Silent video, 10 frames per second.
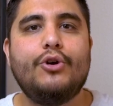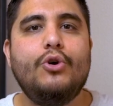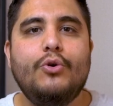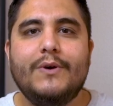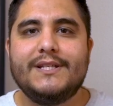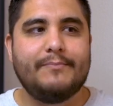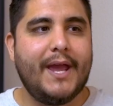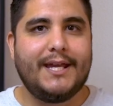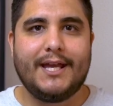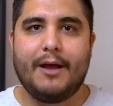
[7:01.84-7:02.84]
who is
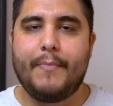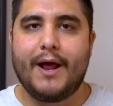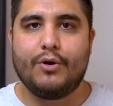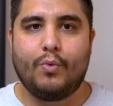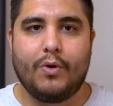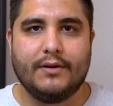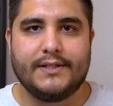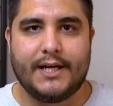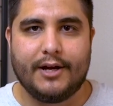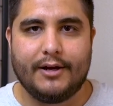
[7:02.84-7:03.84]
making a better
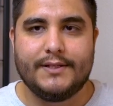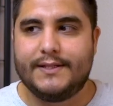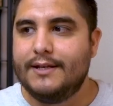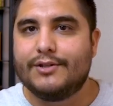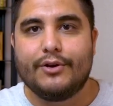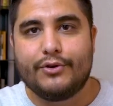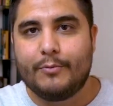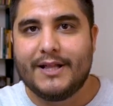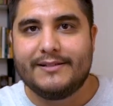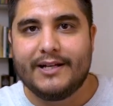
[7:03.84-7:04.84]
world here, Caesar through
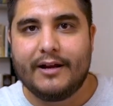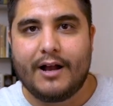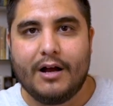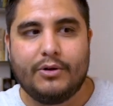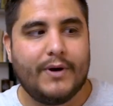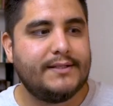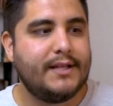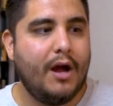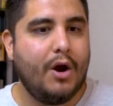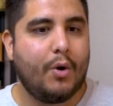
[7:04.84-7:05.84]
military
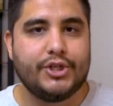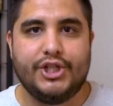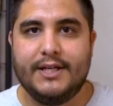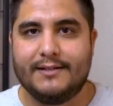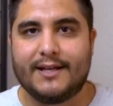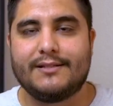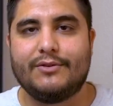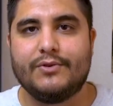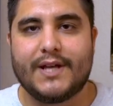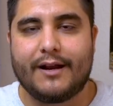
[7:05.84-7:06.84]
conquest or Jesus
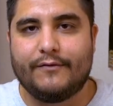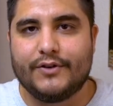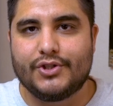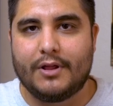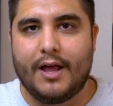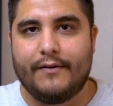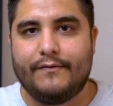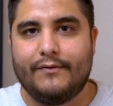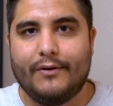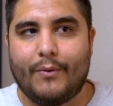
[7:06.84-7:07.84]
through sacrificial
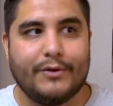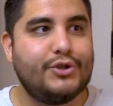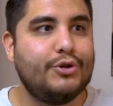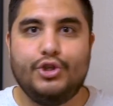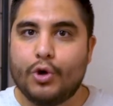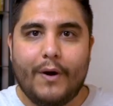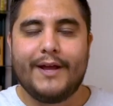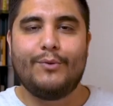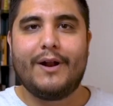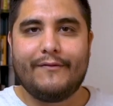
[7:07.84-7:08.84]
love. Why don't you
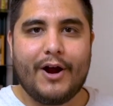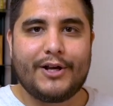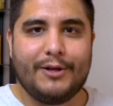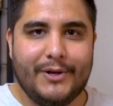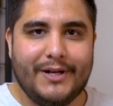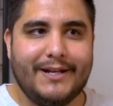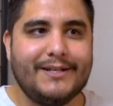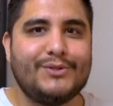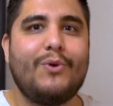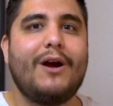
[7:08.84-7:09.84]
join one of our
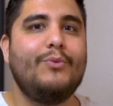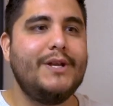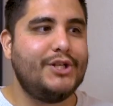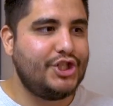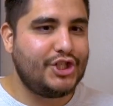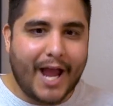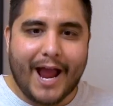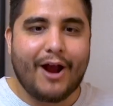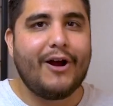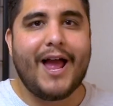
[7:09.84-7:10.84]
communities where we
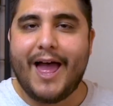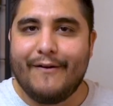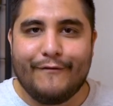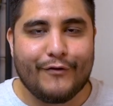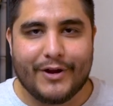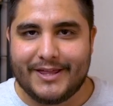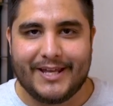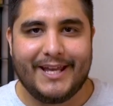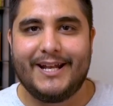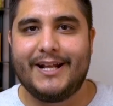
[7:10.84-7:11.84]
share
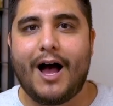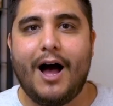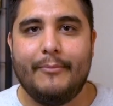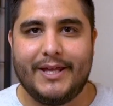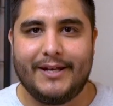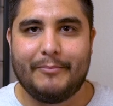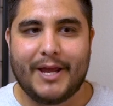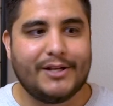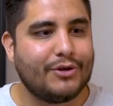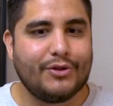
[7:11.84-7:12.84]
everything in common?
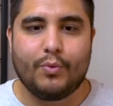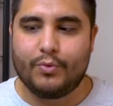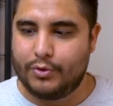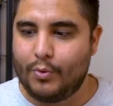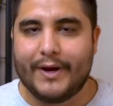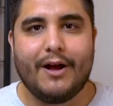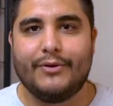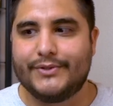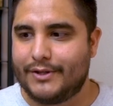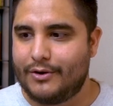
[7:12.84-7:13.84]
Make sure the
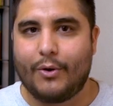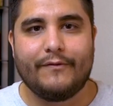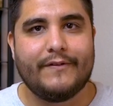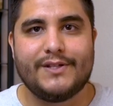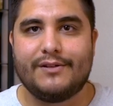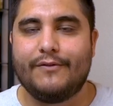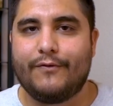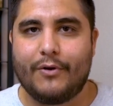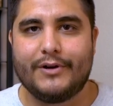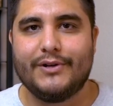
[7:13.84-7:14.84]
widows and the orphans and the
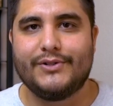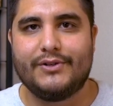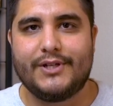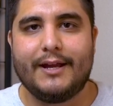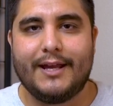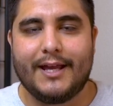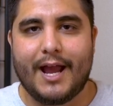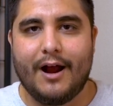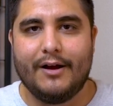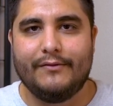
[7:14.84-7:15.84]
foreigners are taken
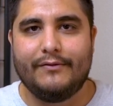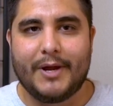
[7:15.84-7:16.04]
care of.